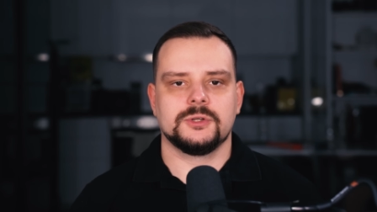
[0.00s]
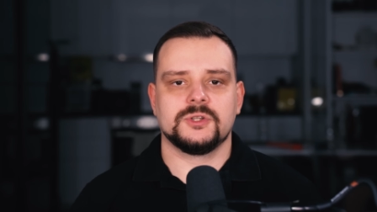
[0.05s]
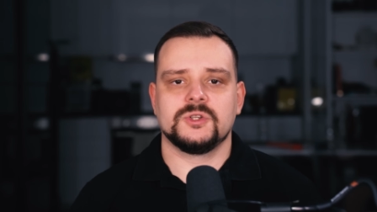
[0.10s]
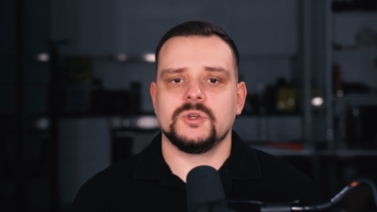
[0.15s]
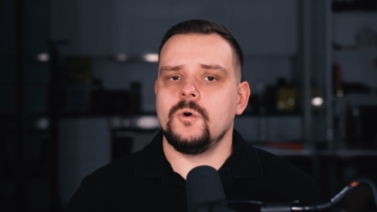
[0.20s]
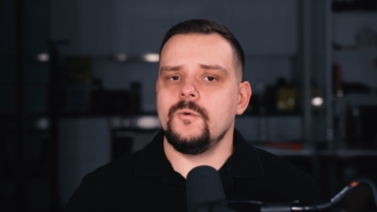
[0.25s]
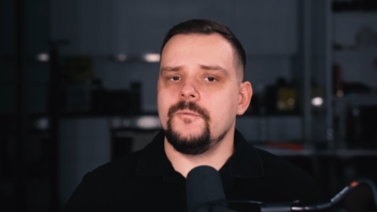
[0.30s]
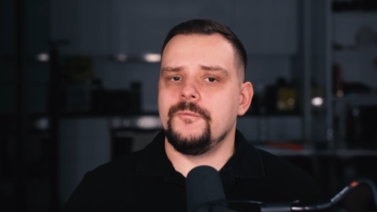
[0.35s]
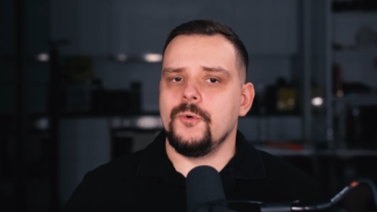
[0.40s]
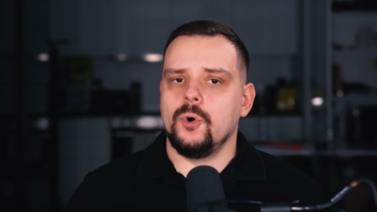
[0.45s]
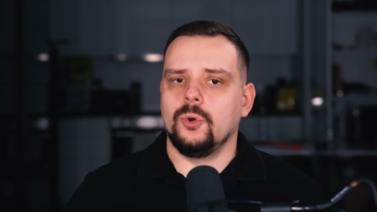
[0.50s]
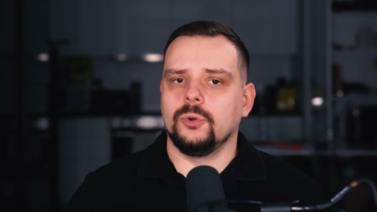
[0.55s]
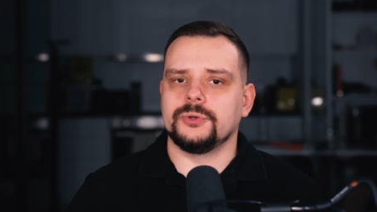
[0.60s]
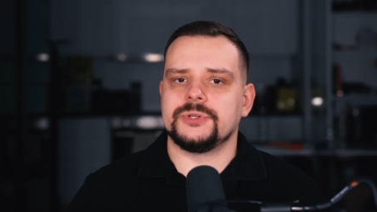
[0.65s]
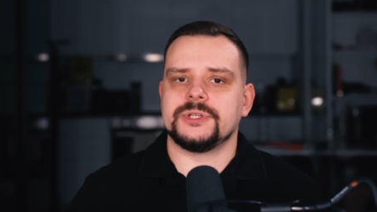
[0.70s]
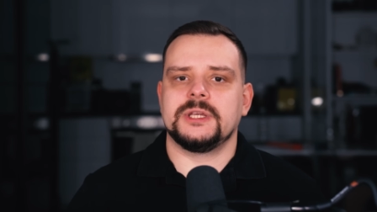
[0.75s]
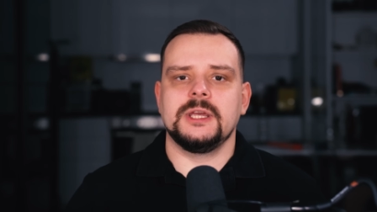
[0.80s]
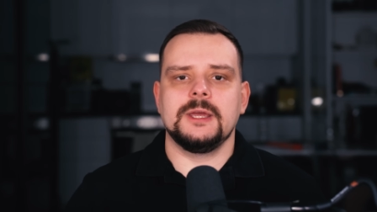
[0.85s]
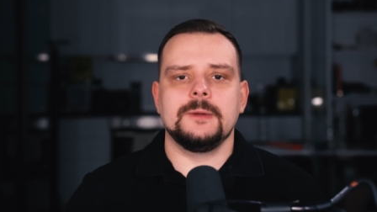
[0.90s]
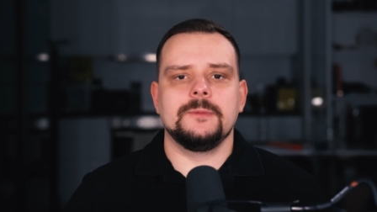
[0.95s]
So
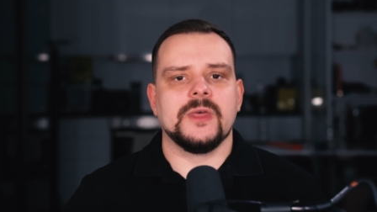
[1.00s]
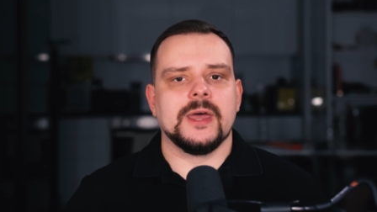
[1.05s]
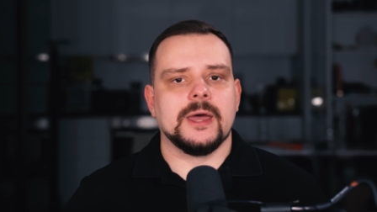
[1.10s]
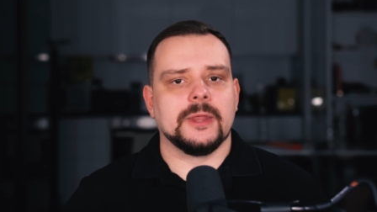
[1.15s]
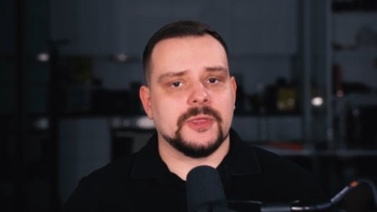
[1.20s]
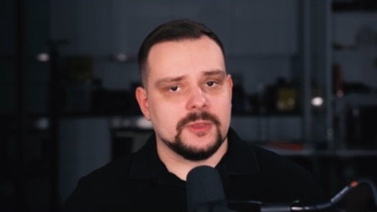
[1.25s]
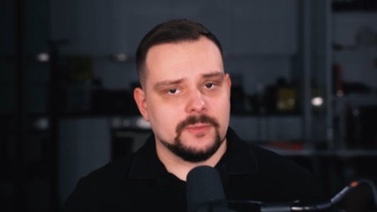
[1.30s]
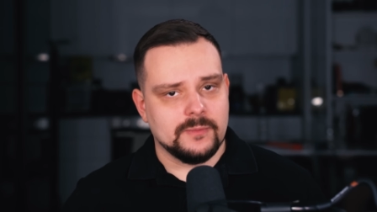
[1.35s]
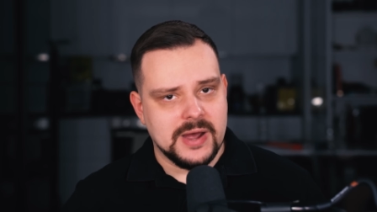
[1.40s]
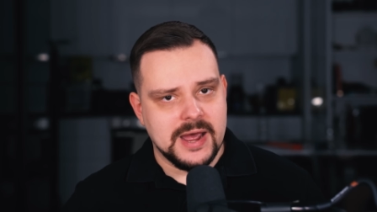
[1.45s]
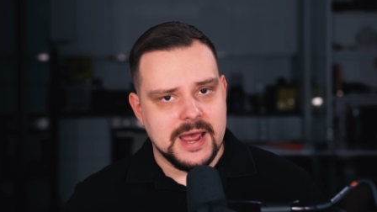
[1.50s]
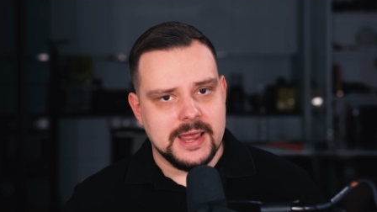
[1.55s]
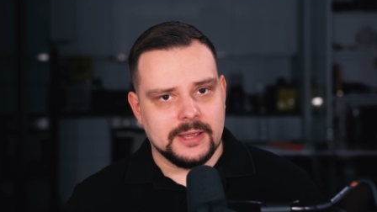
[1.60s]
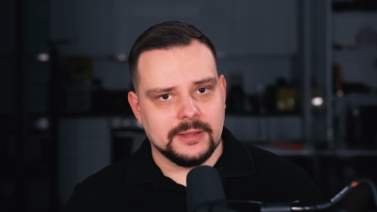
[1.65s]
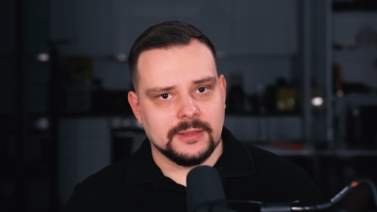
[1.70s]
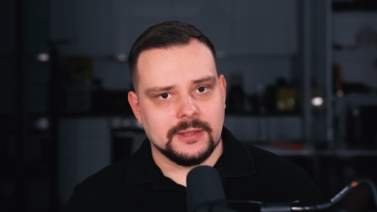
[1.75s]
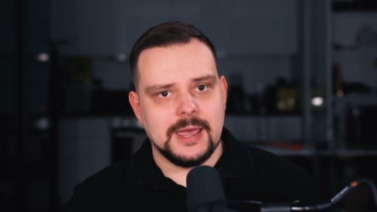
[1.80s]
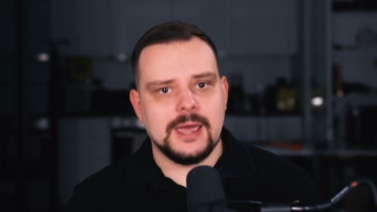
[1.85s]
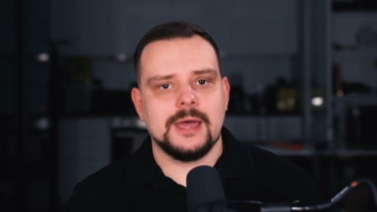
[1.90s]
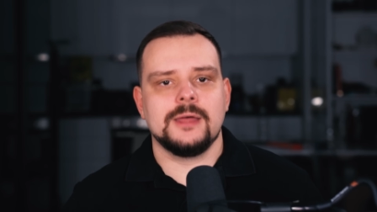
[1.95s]
folks keep that in
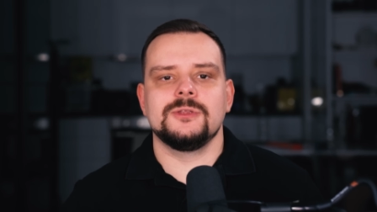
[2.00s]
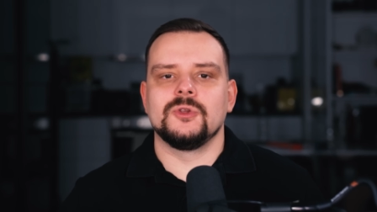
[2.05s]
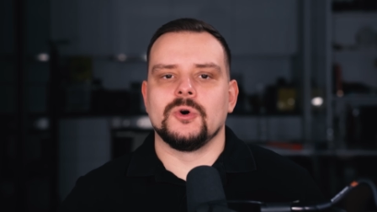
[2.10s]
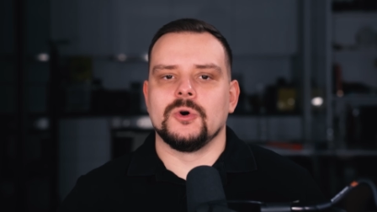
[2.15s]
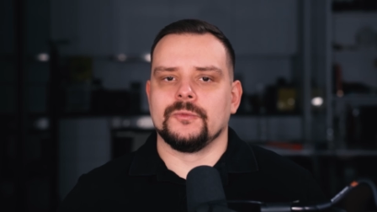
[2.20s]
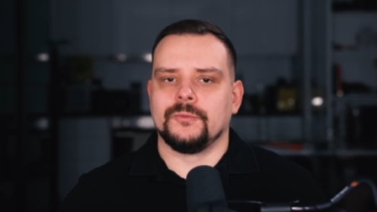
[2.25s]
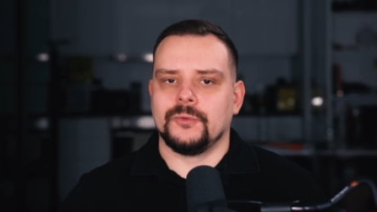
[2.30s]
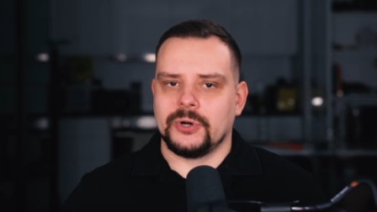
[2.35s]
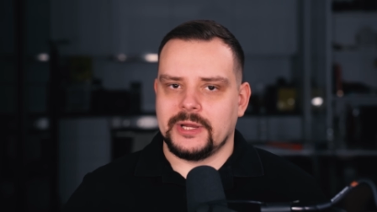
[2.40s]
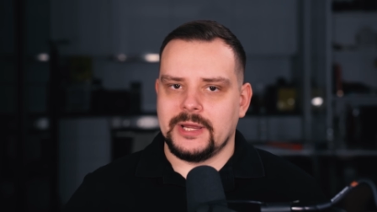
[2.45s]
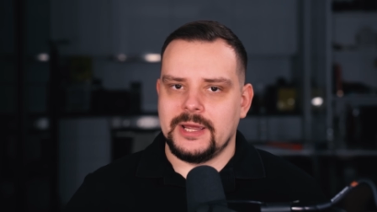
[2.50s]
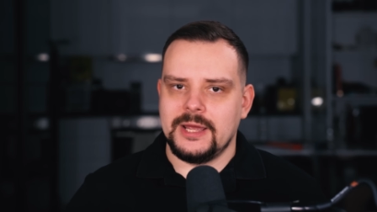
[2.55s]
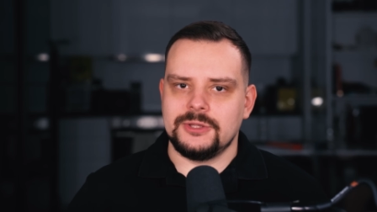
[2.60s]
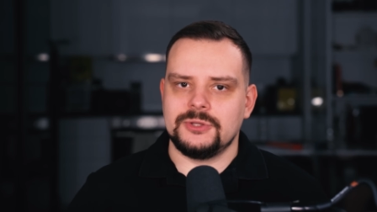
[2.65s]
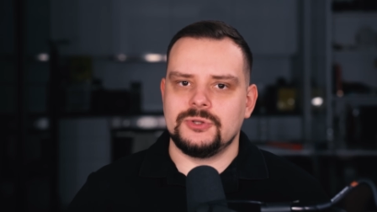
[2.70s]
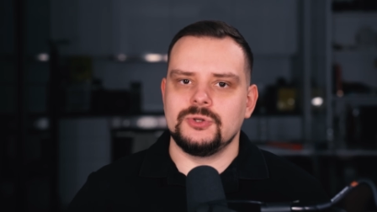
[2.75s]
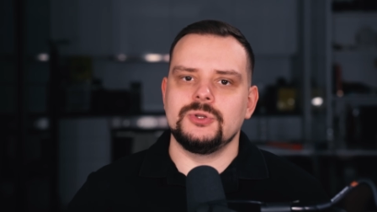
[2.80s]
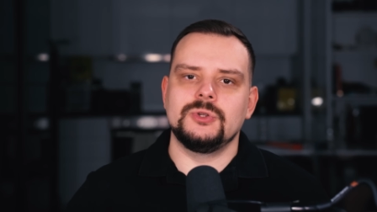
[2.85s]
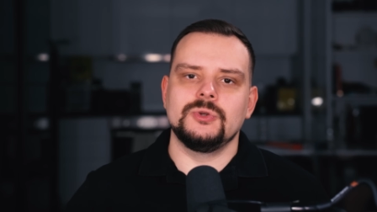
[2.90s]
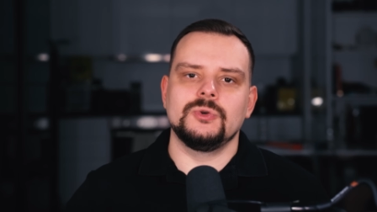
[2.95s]
mind and don't
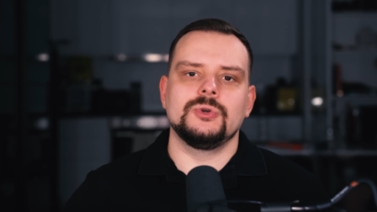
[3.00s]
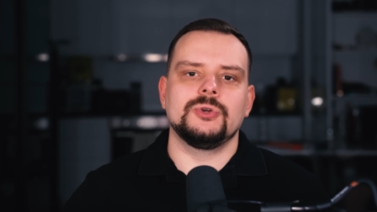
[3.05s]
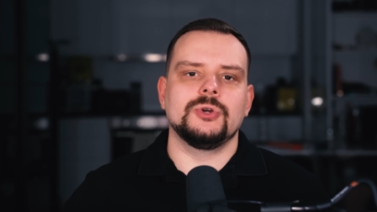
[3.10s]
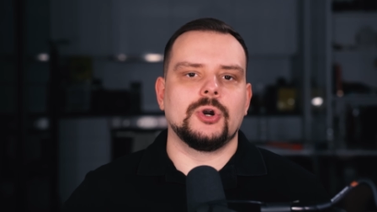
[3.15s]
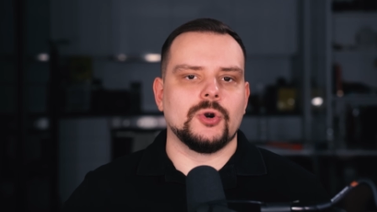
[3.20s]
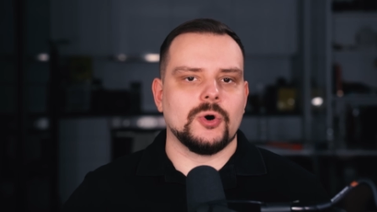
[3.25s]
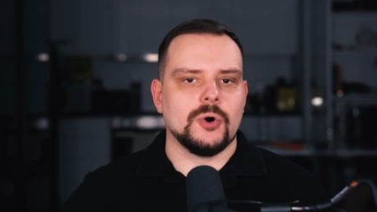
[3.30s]
forget to do your